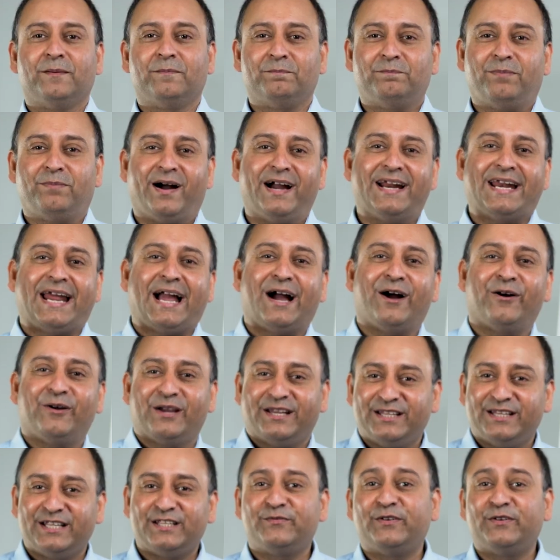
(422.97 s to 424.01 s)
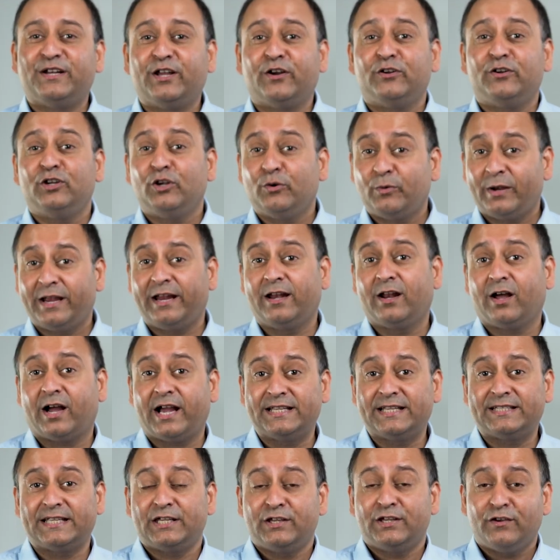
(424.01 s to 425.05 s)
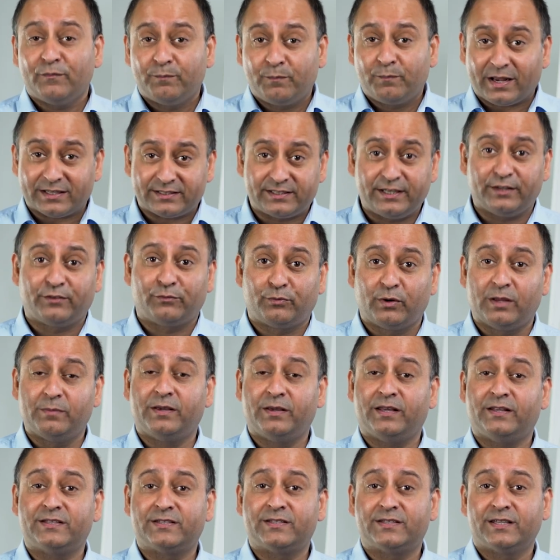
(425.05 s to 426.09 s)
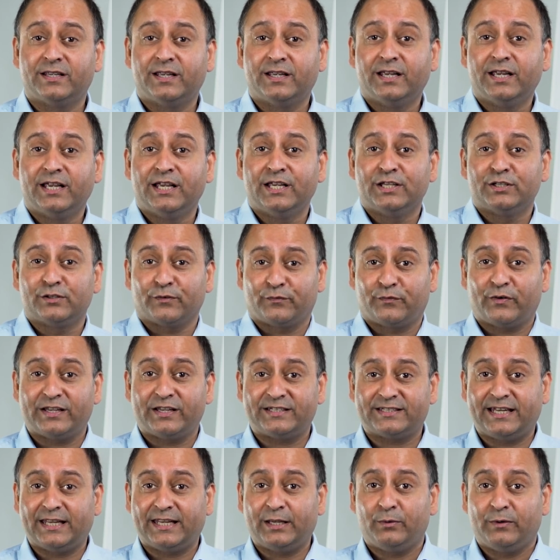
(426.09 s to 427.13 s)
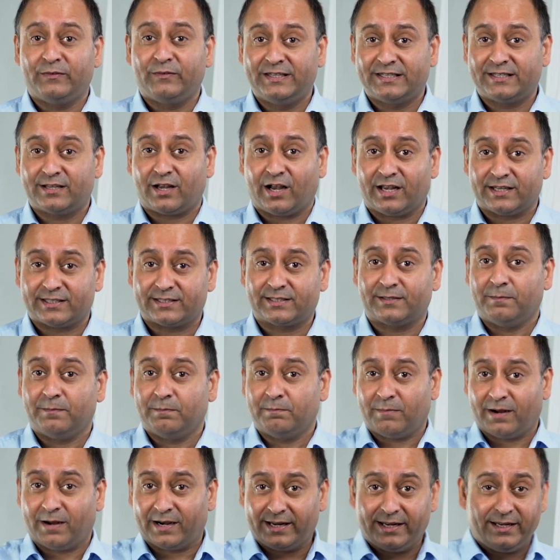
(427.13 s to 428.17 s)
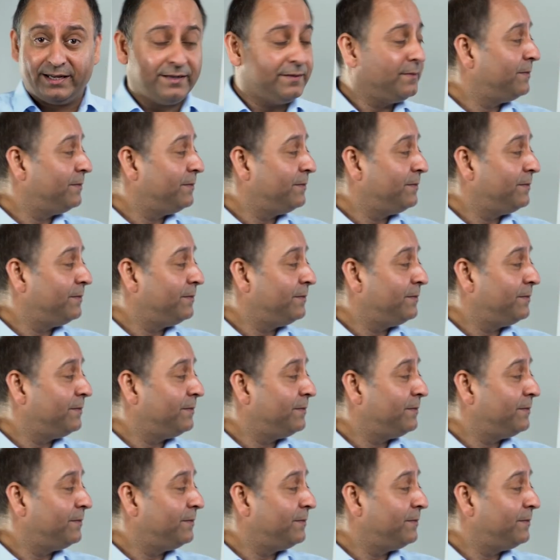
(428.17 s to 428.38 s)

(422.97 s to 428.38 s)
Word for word: By now, in this video, you realize that you've busted three myths. So firstly, we've discussed money.